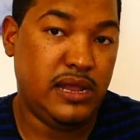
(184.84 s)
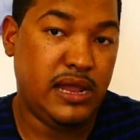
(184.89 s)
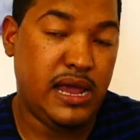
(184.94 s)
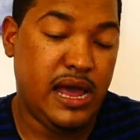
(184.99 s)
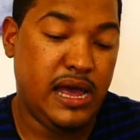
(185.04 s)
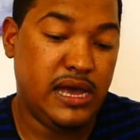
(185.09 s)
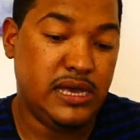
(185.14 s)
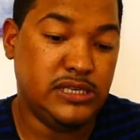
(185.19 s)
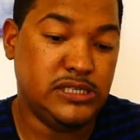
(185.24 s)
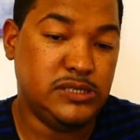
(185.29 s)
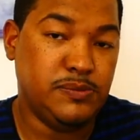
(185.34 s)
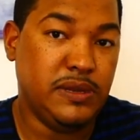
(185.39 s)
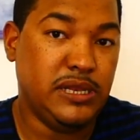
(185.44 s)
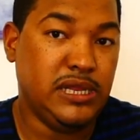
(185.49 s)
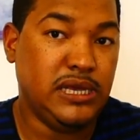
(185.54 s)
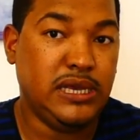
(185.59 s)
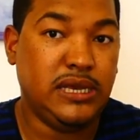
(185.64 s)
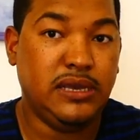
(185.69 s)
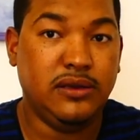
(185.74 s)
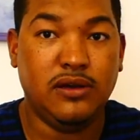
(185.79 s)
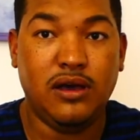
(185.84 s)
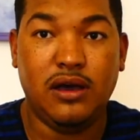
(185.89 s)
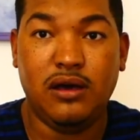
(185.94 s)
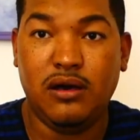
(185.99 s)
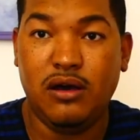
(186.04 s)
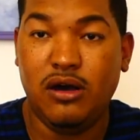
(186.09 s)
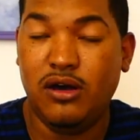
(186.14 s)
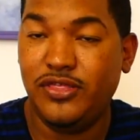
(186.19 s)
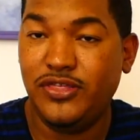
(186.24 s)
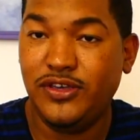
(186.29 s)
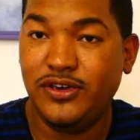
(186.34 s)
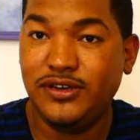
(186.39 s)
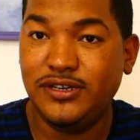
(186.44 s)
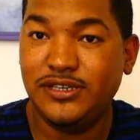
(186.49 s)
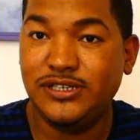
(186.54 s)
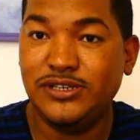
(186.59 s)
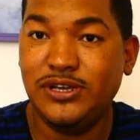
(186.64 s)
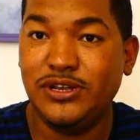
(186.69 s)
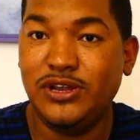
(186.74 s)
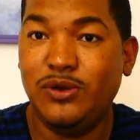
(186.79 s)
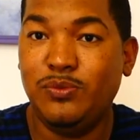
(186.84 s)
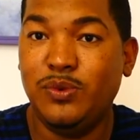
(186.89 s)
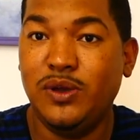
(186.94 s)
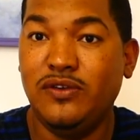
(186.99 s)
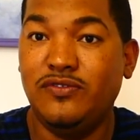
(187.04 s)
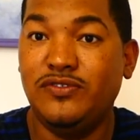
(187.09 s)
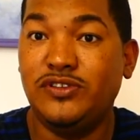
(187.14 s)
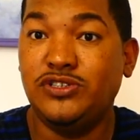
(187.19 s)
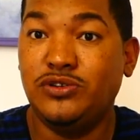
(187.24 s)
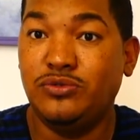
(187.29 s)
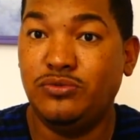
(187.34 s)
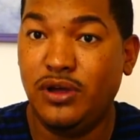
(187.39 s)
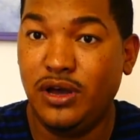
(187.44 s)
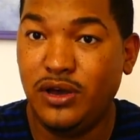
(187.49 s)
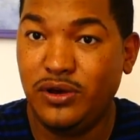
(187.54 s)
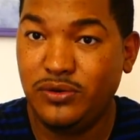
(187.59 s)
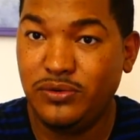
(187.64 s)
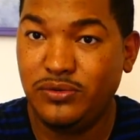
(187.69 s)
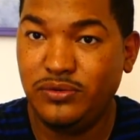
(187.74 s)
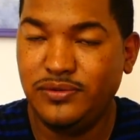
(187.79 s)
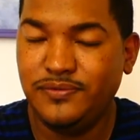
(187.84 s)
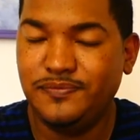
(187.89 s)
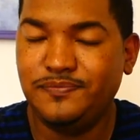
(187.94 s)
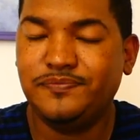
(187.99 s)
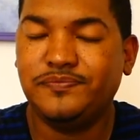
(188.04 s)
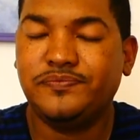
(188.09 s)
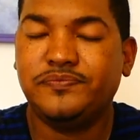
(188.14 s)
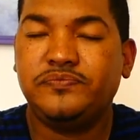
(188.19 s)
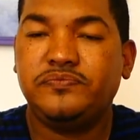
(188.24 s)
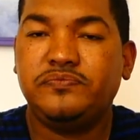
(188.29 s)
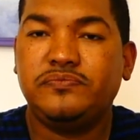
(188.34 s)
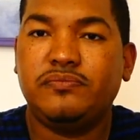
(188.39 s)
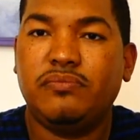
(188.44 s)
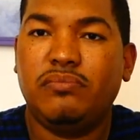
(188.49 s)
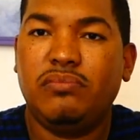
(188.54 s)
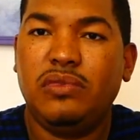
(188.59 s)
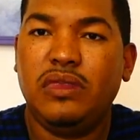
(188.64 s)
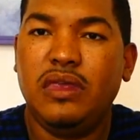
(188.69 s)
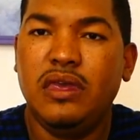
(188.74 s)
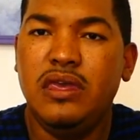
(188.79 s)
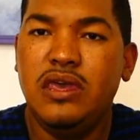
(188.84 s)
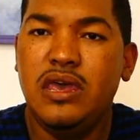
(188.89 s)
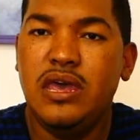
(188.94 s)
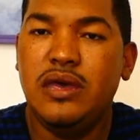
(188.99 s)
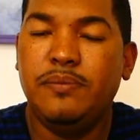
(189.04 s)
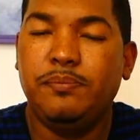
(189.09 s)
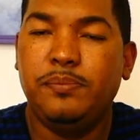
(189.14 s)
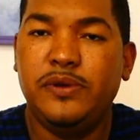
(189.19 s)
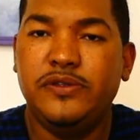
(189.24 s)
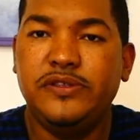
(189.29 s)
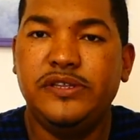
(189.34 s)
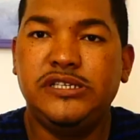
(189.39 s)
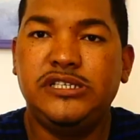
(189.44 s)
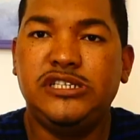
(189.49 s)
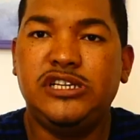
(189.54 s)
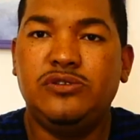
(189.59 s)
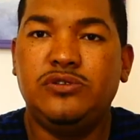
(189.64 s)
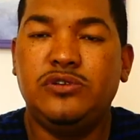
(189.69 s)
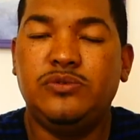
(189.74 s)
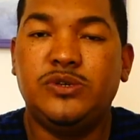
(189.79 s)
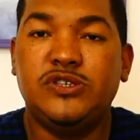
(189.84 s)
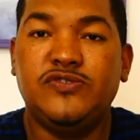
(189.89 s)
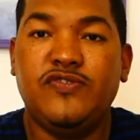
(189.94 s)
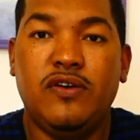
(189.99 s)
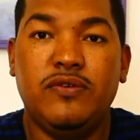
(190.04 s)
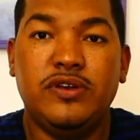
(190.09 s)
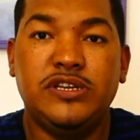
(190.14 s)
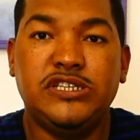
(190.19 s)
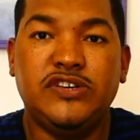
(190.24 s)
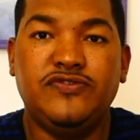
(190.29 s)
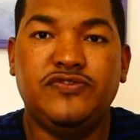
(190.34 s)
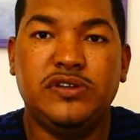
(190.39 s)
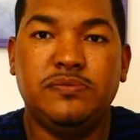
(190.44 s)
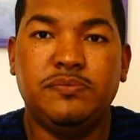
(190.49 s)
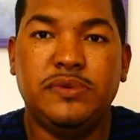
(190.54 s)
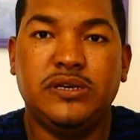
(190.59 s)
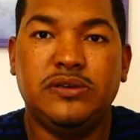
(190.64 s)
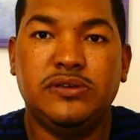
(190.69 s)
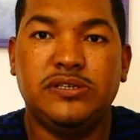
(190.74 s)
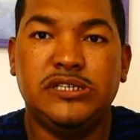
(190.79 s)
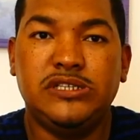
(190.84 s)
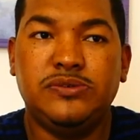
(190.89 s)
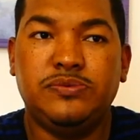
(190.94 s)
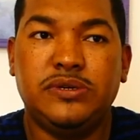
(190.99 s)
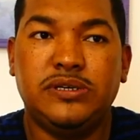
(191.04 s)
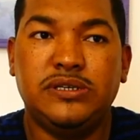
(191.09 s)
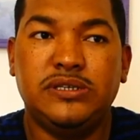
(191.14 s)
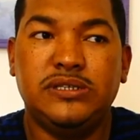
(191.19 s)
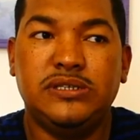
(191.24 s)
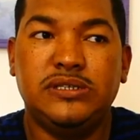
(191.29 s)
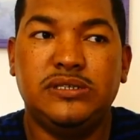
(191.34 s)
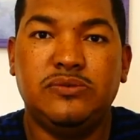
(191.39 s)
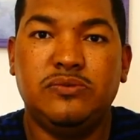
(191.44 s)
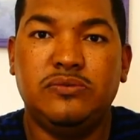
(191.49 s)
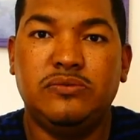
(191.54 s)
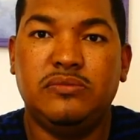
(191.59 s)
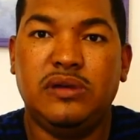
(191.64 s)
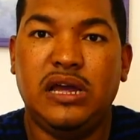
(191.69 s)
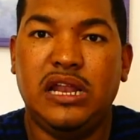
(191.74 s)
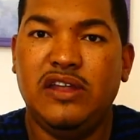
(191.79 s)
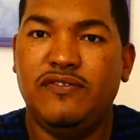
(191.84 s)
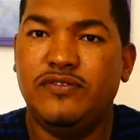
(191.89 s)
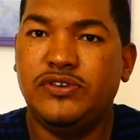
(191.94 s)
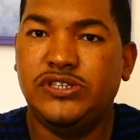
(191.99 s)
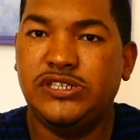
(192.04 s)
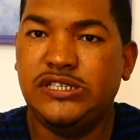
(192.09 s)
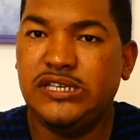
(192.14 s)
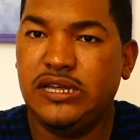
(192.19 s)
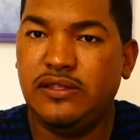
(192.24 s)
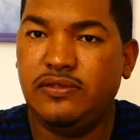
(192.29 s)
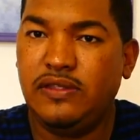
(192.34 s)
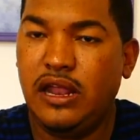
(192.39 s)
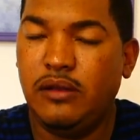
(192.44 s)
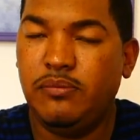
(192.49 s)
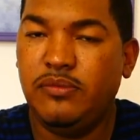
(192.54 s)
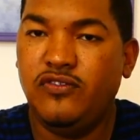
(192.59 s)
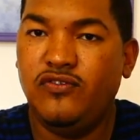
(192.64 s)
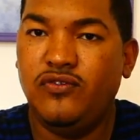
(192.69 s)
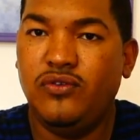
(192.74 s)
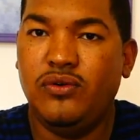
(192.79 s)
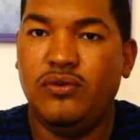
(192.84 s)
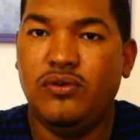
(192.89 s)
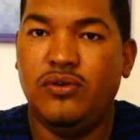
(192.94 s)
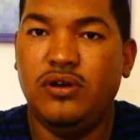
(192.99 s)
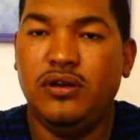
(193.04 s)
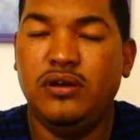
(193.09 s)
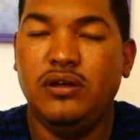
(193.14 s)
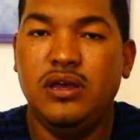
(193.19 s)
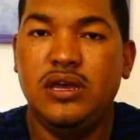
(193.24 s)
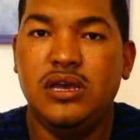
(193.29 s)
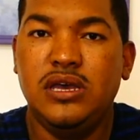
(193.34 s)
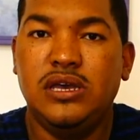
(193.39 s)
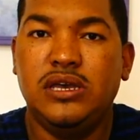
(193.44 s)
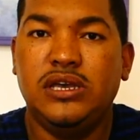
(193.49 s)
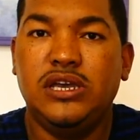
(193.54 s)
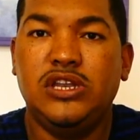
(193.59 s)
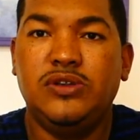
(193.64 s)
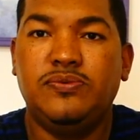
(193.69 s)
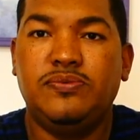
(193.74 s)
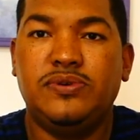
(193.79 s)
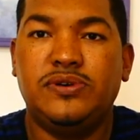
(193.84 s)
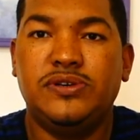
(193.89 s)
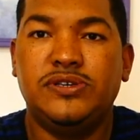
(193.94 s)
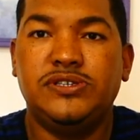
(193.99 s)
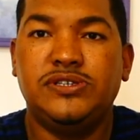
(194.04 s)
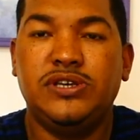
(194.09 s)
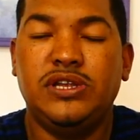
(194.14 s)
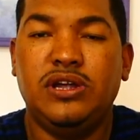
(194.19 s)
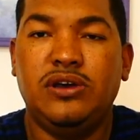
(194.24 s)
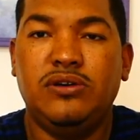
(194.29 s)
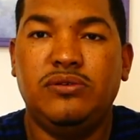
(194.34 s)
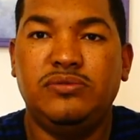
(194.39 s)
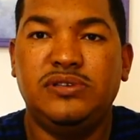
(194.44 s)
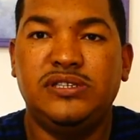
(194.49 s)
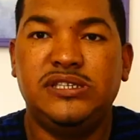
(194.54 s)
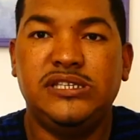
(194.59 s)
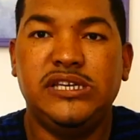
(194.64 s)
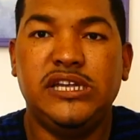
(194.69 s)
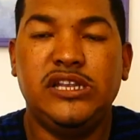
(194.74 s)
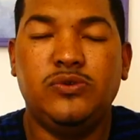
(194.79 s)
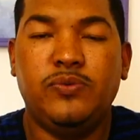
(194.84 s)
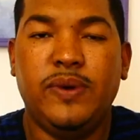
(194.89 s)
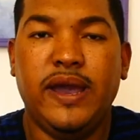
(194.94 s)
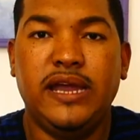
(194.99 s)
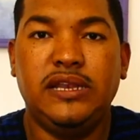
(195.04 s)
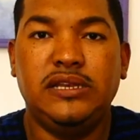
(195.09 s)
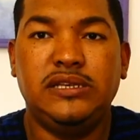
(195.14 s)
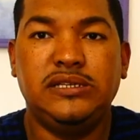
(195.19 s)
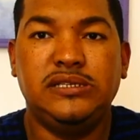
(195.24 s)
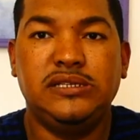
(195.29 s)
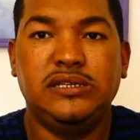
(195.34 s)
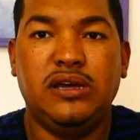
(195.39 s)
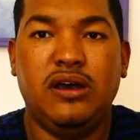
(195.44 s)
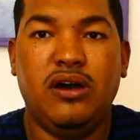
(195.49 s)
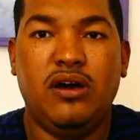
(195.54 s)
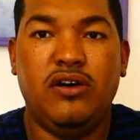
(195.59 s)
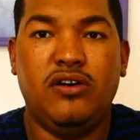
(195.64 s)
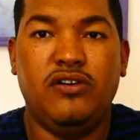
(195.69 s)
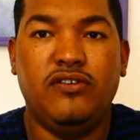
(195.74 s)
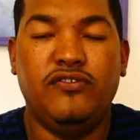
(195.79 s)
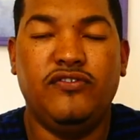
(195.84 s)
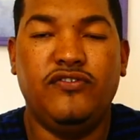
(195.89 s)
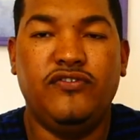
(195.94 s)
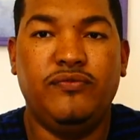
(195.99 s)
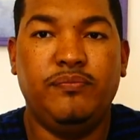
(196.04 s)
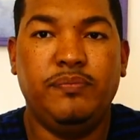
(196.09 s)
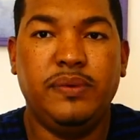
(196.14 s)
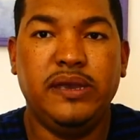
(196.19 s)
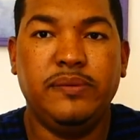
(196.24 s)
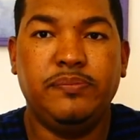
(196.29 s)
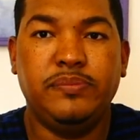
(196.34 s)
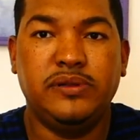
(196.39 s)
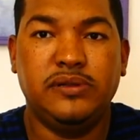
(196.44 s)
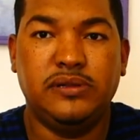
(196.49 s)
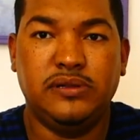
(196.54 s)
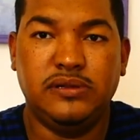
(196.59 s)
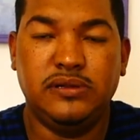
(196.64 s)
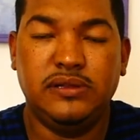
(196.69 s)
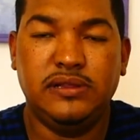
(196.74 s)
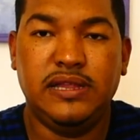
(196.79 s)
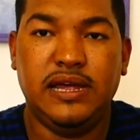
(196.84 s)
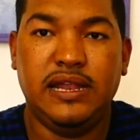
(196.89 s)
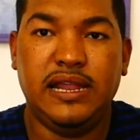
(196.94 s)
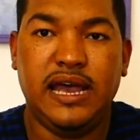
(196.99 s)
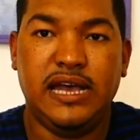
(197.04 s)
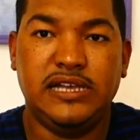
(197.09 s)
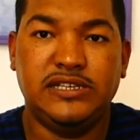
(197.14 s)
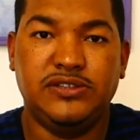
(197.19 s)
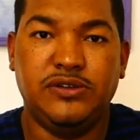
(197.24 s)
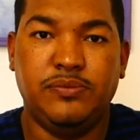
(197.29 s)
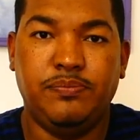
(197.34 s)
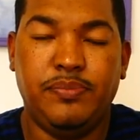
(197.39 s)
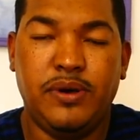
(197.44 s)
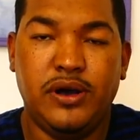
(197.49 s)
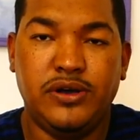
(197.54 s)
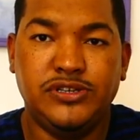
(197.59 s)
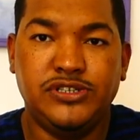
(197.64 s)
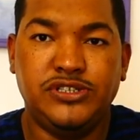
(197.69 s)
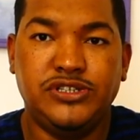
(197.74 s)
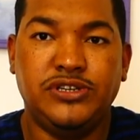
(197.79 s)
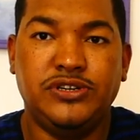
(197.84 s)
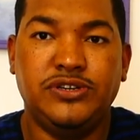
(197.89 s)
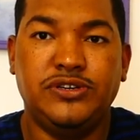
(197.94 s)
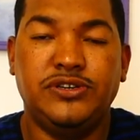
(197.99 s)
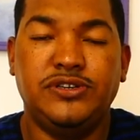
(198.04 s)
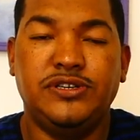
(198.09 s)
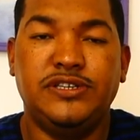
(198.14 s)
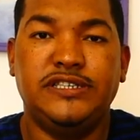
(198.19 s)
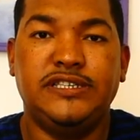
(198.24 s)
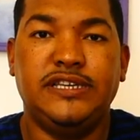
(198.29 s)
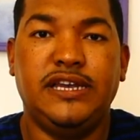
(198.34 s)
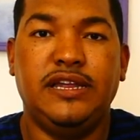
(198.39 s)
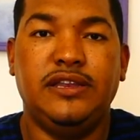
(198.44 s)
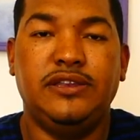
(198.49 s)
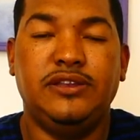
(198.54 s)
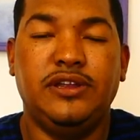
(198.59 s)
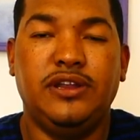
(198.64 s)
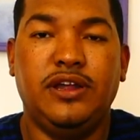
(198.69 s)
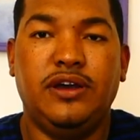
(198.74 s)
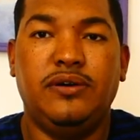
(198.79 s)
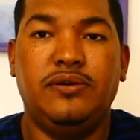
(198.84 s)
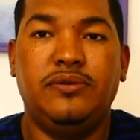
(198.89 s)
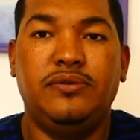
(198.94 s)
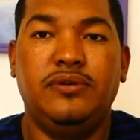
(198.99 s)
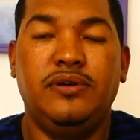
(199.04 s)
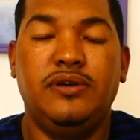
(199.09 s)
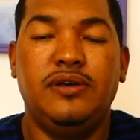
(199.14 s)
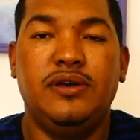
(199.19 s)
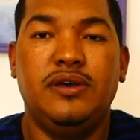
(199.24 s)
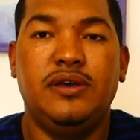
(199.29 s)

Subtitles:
as many authors, you know, with tarot, but this tarot was very different because it was, I never seen that before. It was, you know, silhouette of people that has the postures and, you know,